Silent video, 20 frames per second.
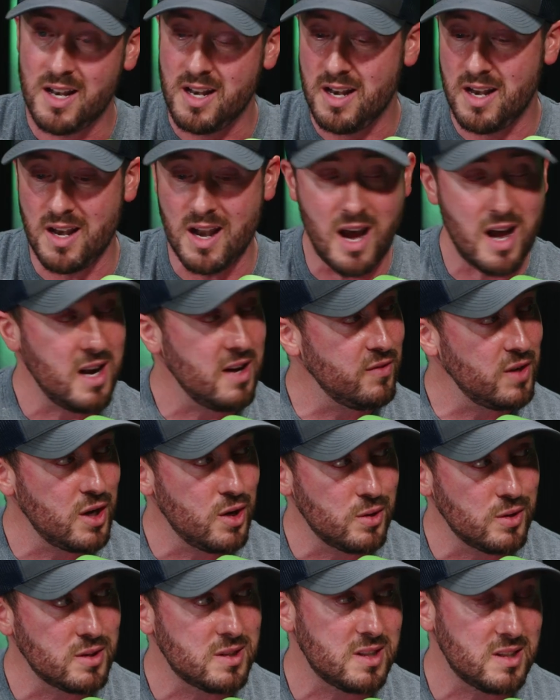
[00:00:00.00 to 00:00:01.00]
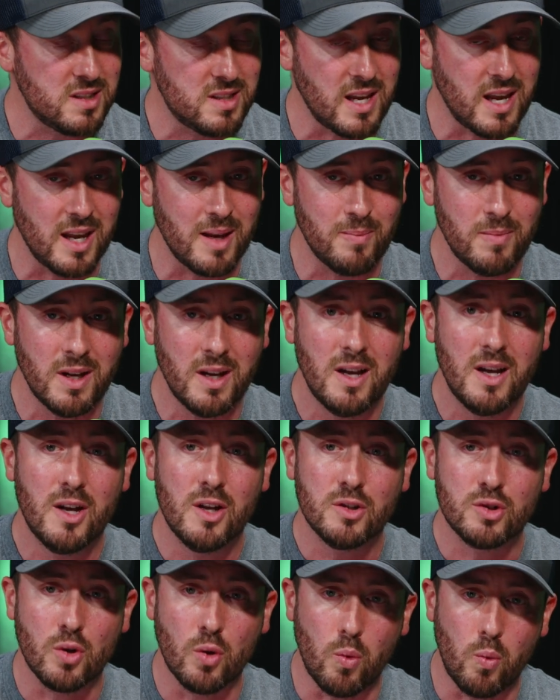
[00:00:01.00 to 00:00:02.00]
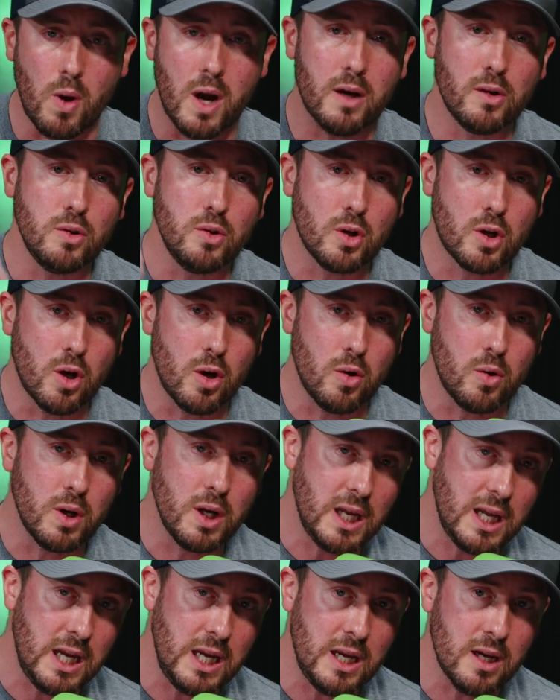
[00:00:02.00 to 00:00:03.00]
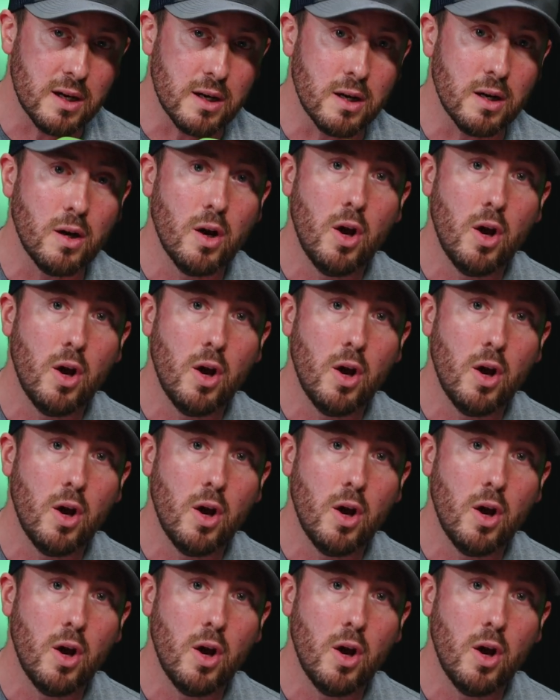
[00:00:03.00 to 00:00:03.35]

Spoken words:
Not every owner's the same. So why don't you go here